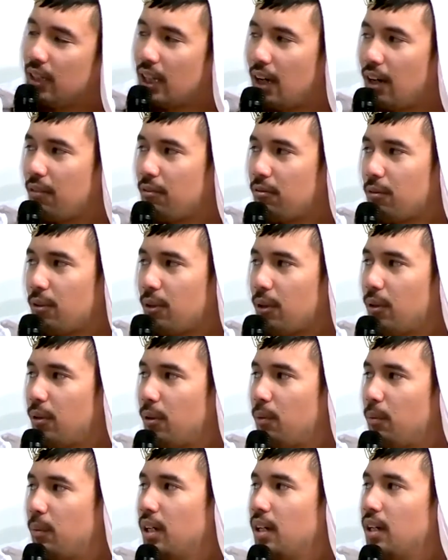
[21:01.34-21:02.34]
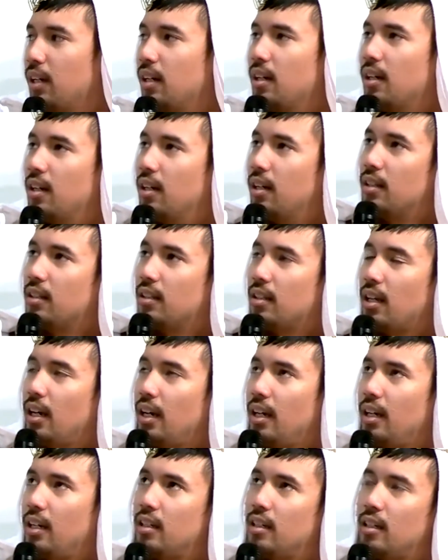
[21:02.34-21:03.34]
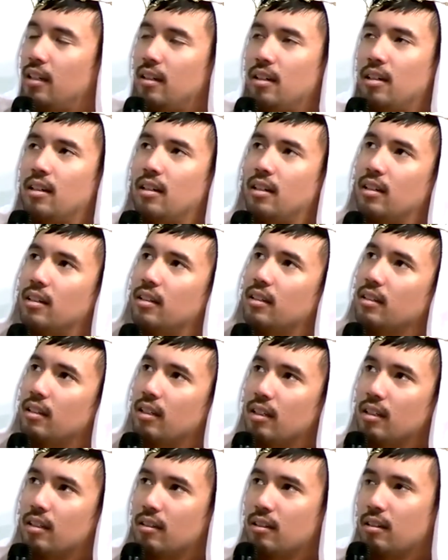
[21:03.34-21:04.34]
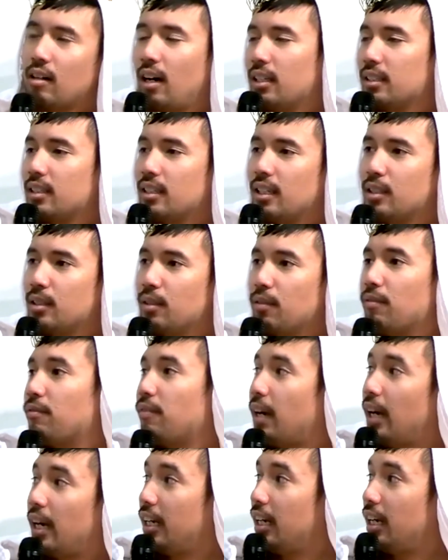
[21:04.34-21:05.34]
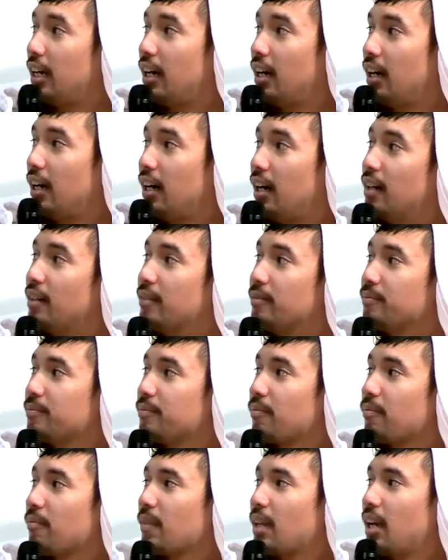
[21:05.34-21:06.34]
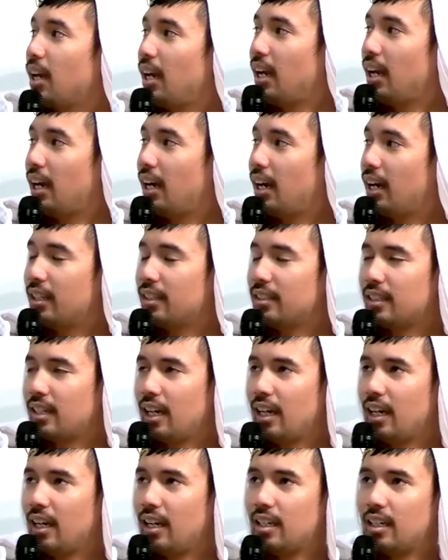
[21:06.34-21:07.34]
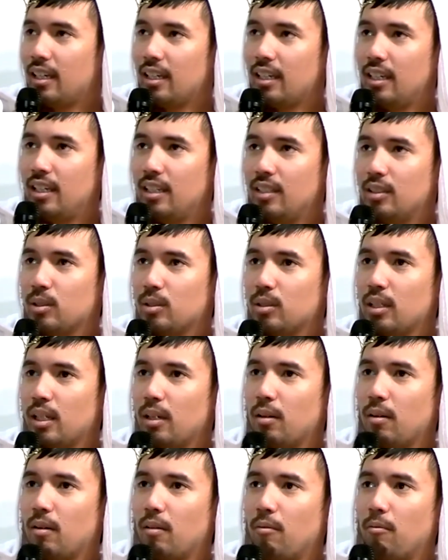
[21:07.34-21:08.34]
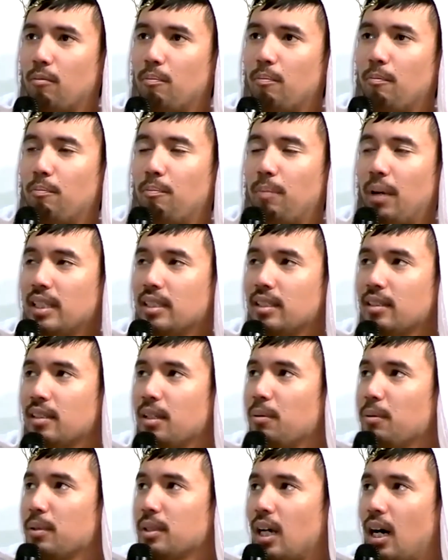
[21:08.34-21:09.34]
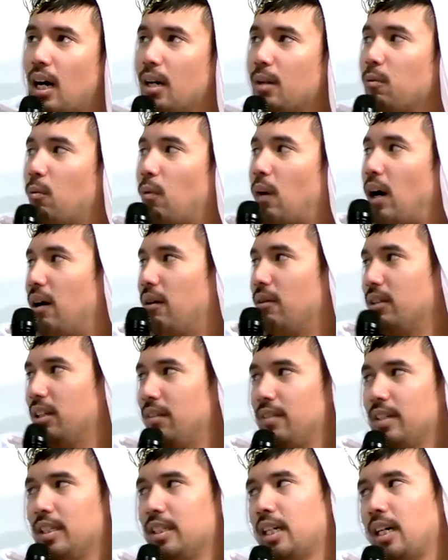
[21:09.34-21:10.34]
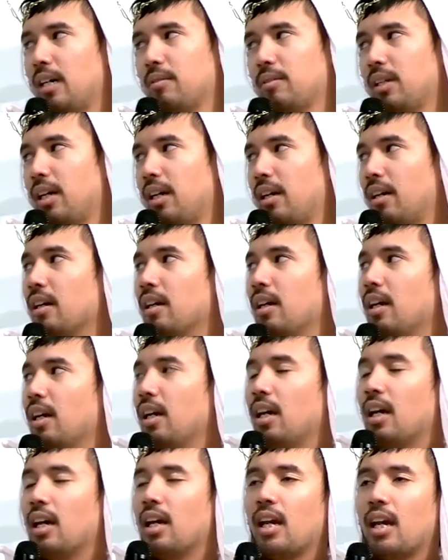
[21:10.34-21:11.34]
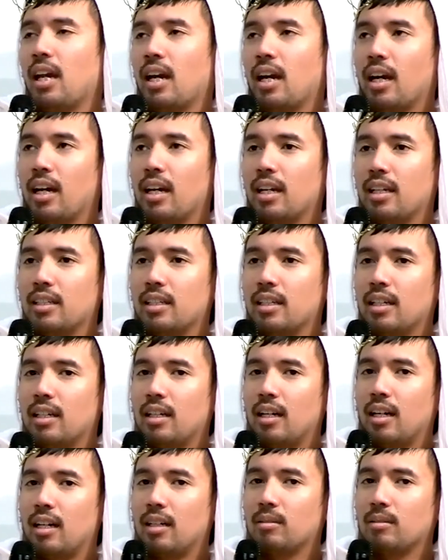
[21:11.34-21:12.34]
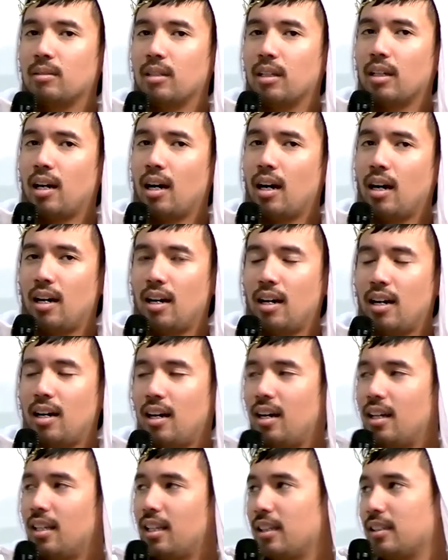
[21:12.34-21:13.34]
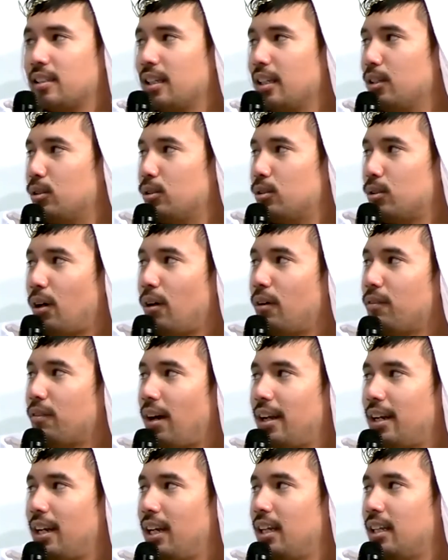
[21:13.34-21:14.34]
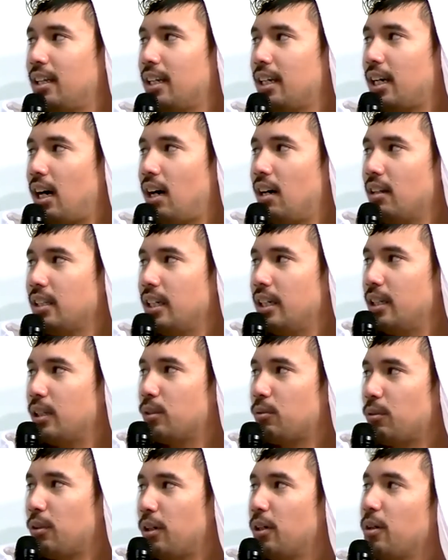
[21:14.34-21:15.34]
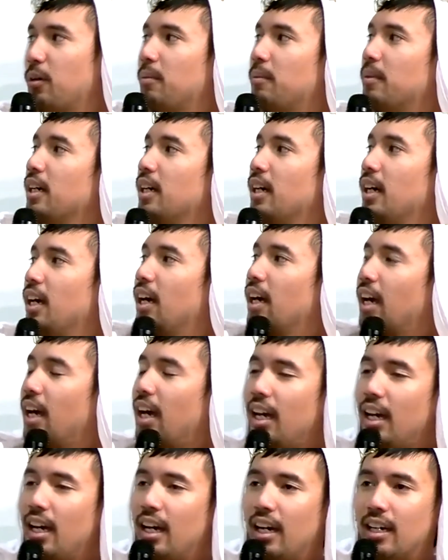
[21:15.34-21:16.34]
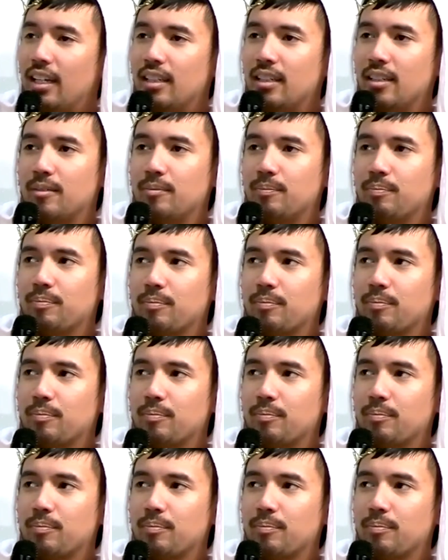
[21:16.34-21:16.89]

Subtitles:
in that room like got schizophrenia, and like he just like basically was unwell living down there. And I was like, ha ha ha, that's like so funny. Like, I'll take his room. And